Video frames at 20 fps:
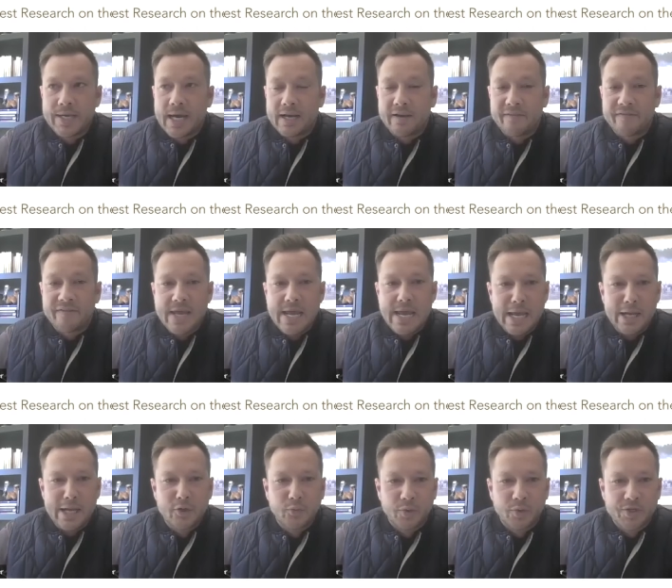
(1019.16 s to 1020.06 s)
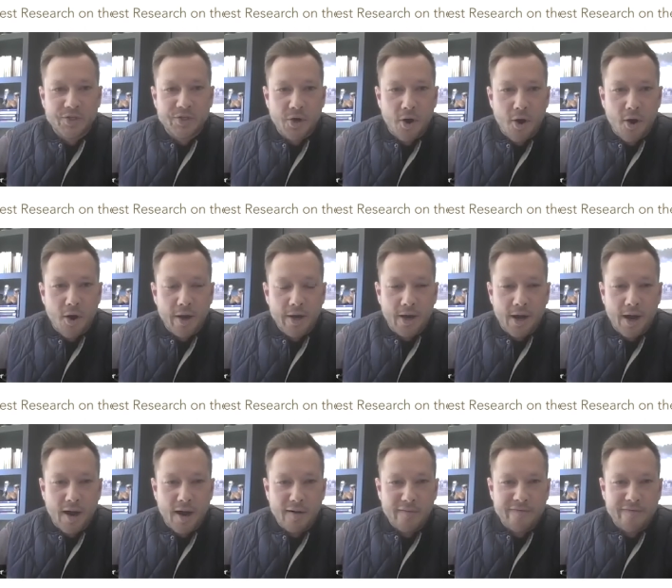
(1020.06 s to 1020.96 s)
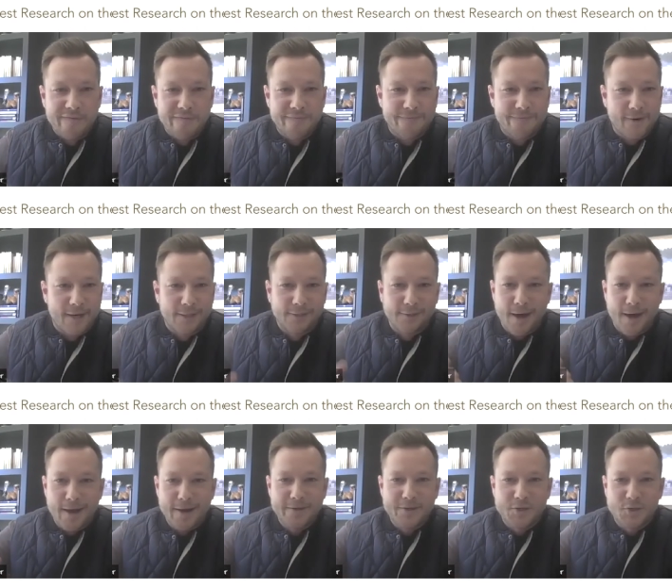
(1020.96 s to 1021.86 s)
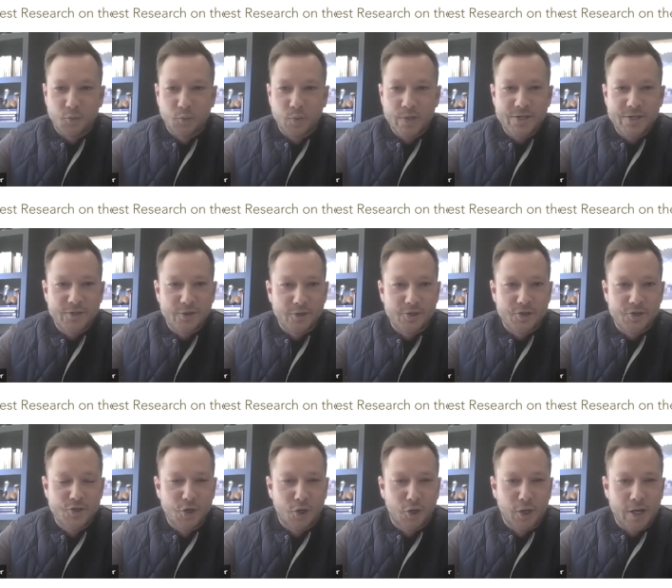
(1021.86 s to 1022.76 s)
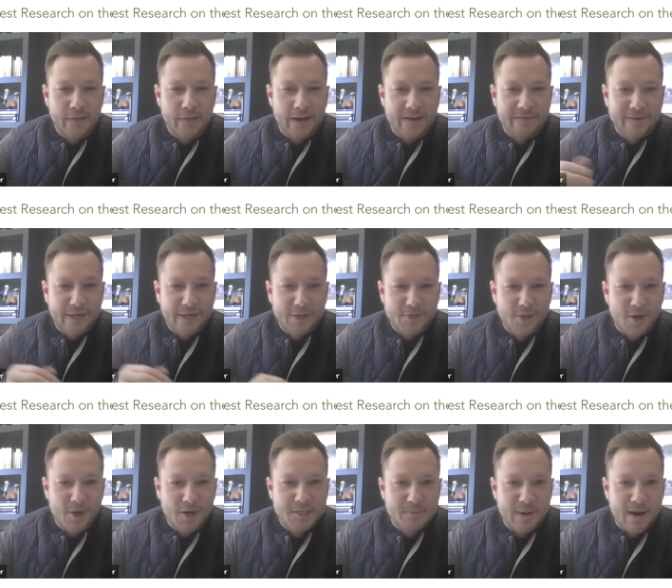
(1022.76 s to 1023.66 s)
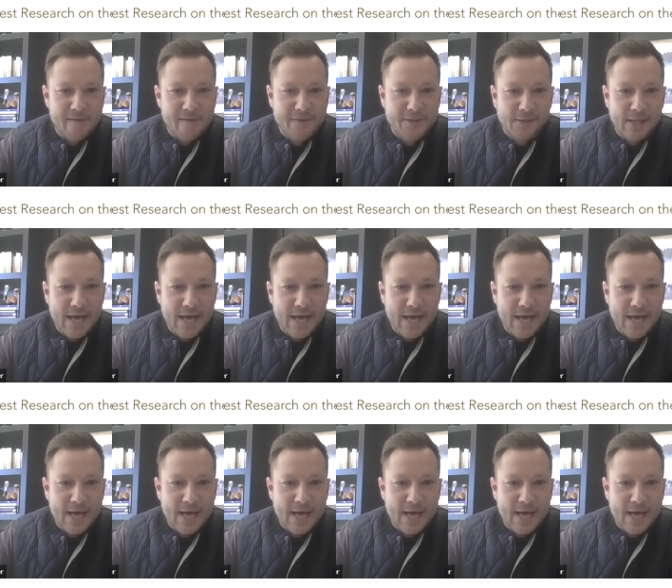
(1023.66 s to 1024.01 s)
kind of the end result of a lot of this research journey that I've kind of talked about for the